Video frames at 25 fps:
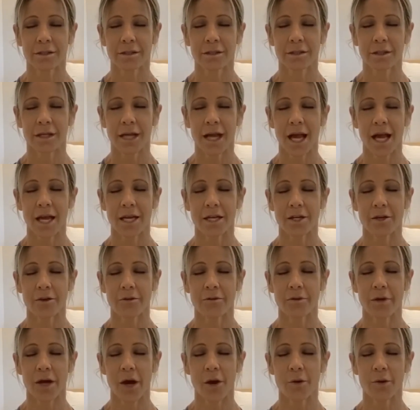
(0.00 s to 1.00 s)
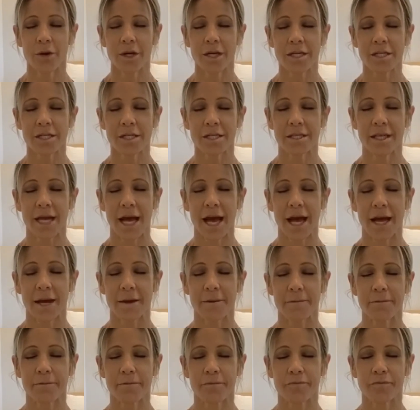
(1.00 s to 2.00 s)
and you notice that
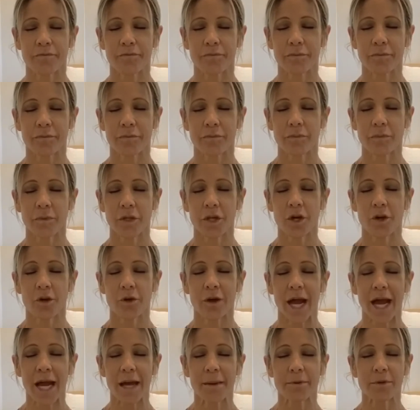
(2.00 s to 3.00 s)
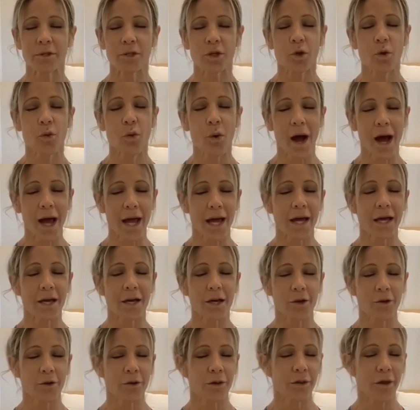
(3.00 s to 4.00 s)
you're able to quiet
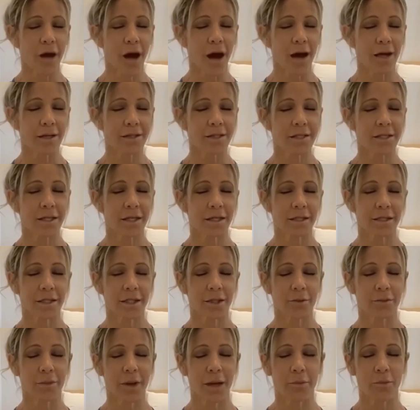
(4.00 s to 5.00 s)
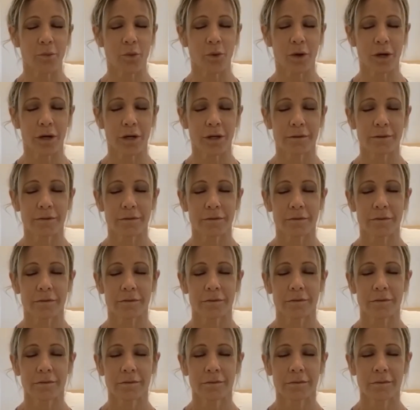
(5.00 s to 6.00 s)
your thoughts a little bit more.
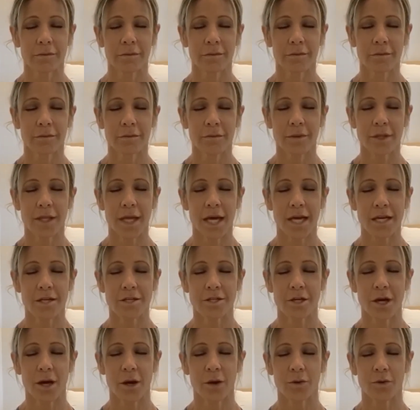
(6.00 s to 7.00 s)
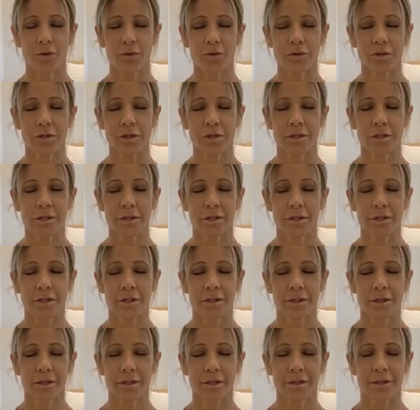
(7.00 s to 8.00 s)
They don't
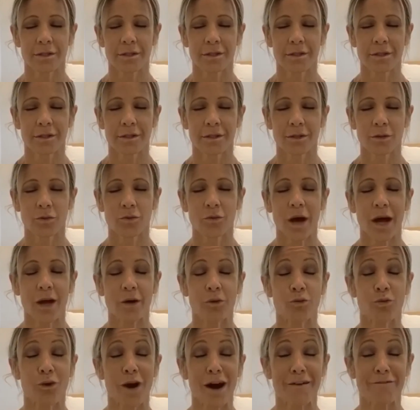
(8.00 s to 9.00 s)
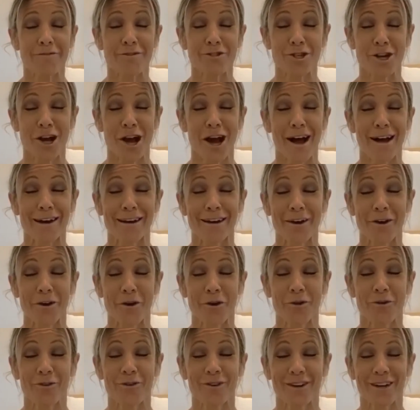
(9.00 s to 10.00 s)
run roughshod
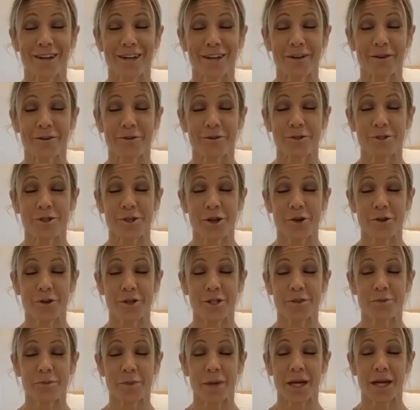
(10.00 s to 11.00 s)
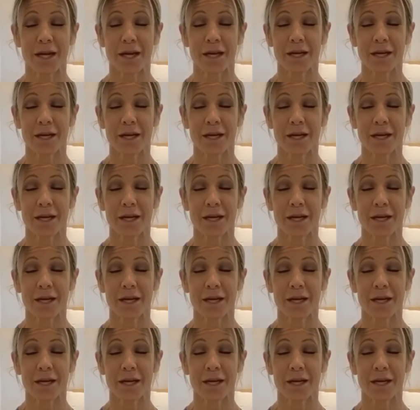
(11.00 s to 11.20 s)
over you, so to speak.